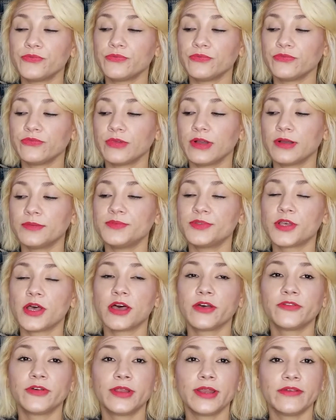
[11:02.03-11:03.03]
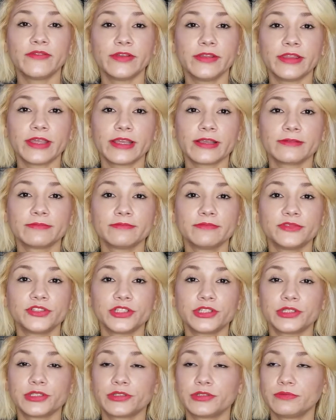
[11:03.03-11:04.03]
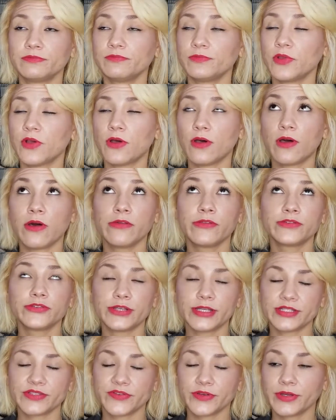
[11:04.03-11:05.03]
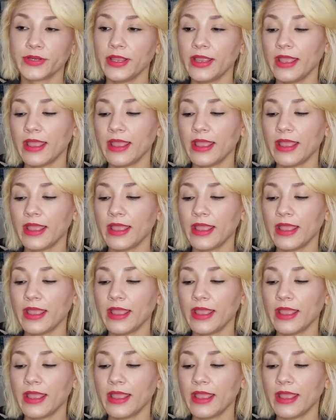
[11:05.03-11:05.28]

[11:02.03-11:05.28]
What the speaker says: rubs off on everything, just all the transfer.